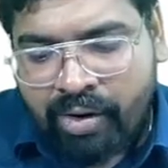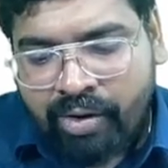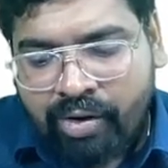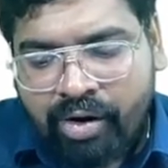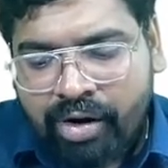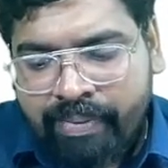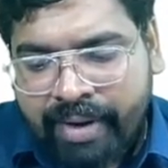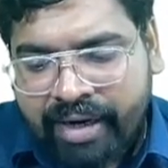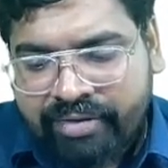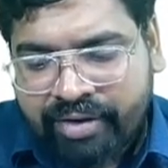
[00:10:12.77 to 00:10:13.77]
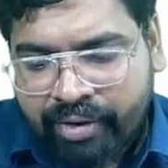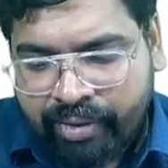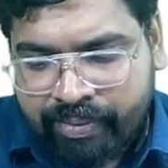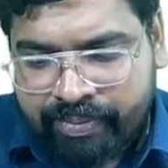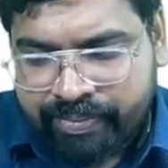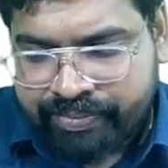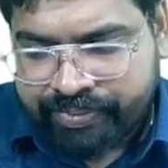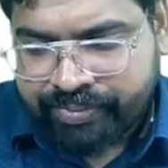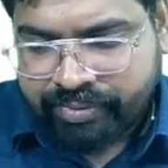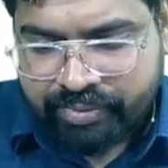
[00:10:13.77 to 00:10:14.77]
Albright syndrome.
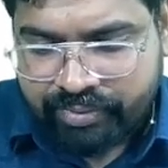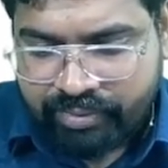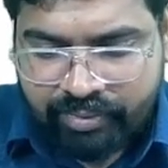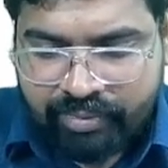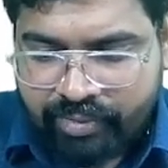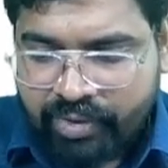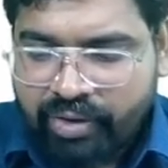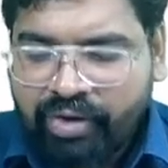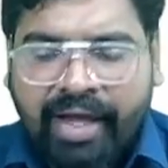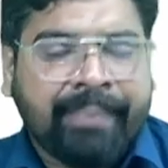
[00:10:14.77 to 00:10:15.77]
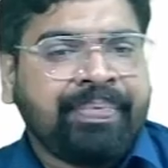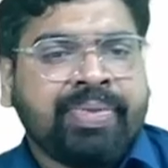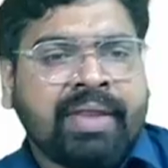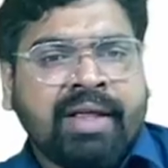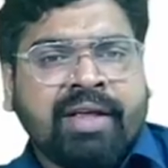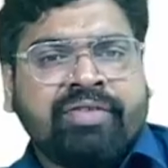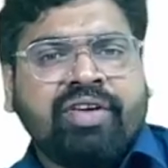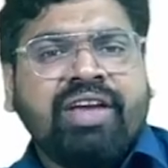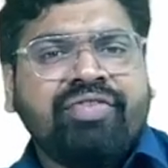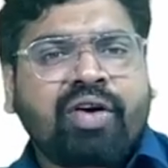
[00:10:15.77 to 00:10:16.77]
Okay, so
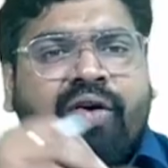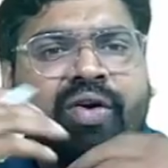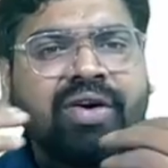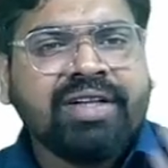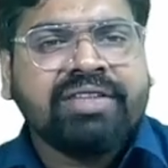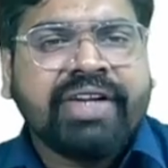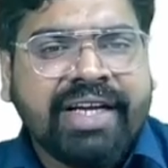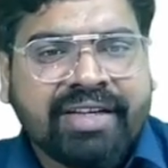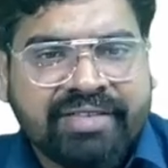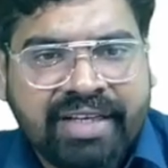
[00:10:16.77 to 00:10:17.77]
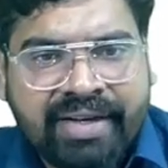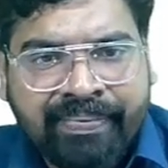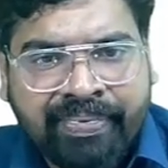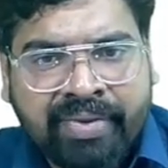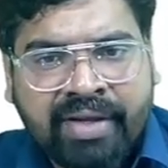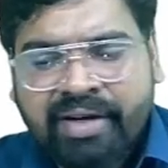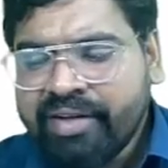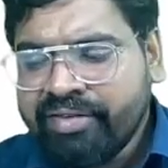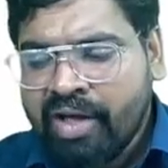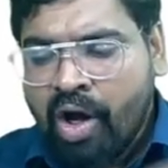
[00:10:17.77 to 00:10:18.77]
if all the three are seen, it
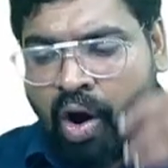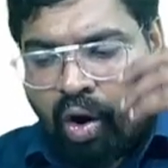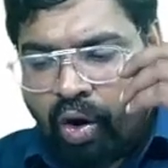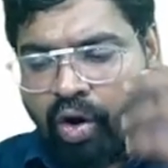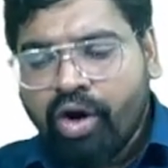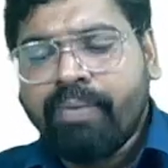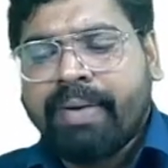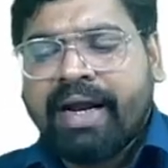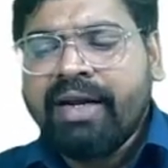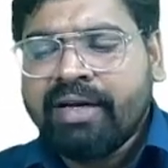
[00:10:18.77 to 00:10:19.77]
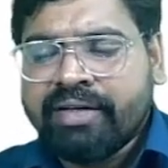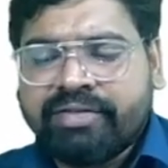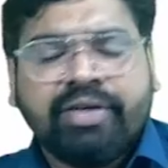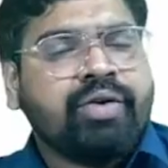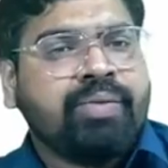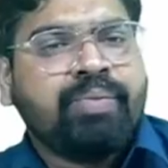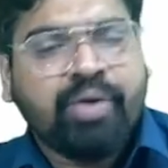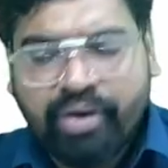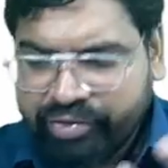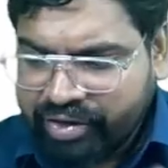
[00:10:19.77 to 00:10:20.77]
is Albright syndrome,
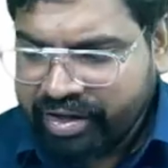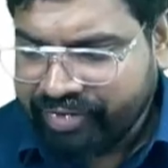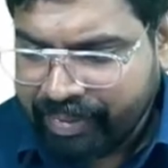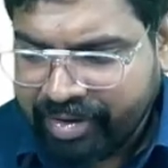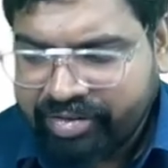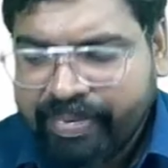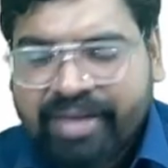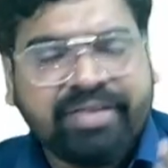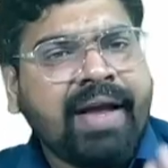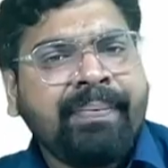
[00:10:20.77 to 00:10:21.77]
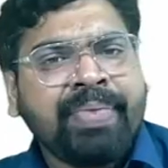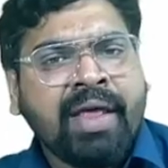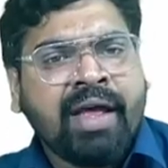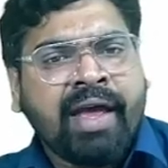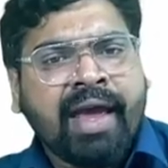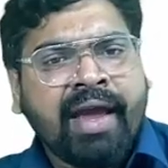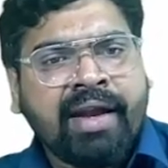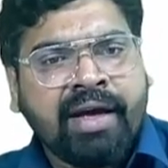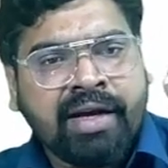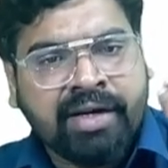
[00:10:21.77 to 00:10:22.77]
polyostotic fibrodysplasia, and
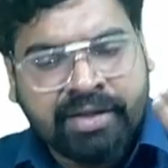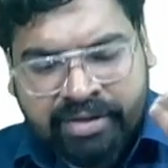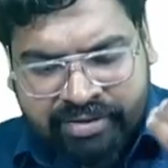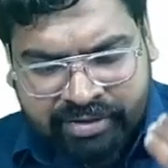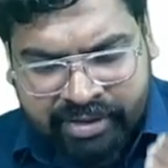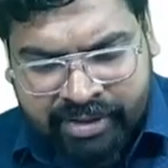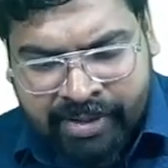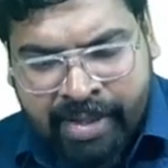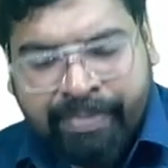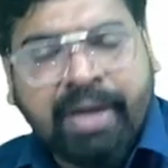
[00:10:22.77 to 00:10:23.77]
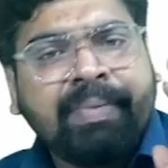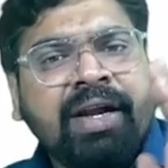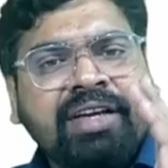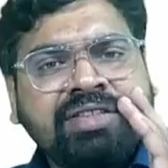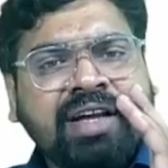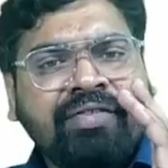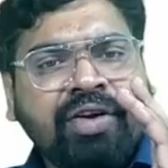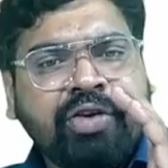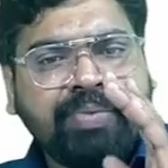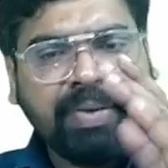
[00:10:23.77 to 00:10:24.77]
this pigmentation,
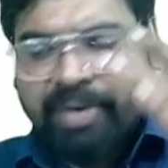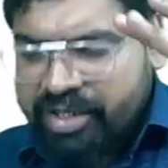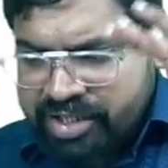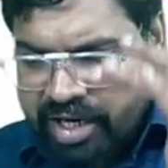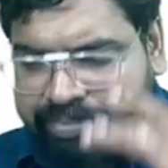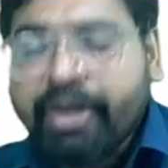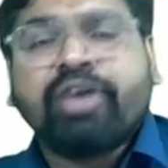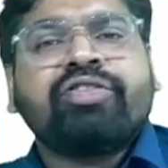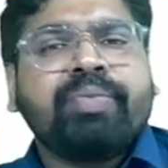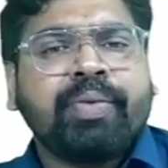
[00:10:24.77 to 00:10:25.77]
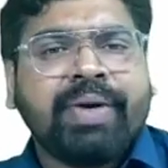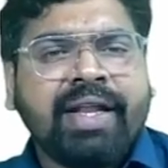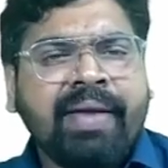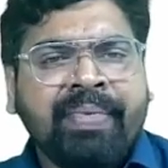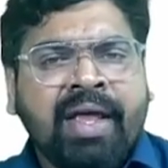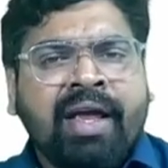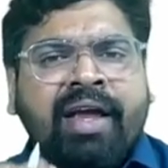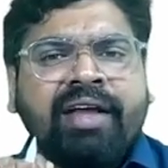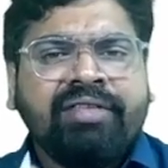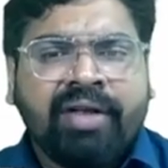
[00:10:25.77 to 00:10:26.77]
caffeolate pigmentation, and precocious puberty
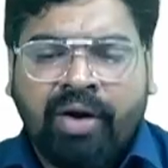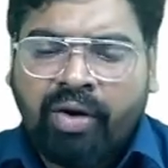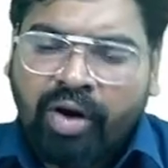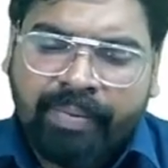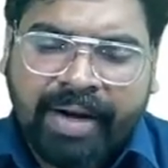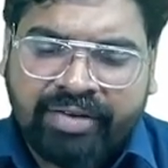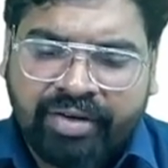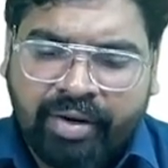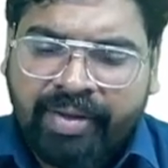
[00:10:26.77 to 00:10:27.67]
is Albright syndrome.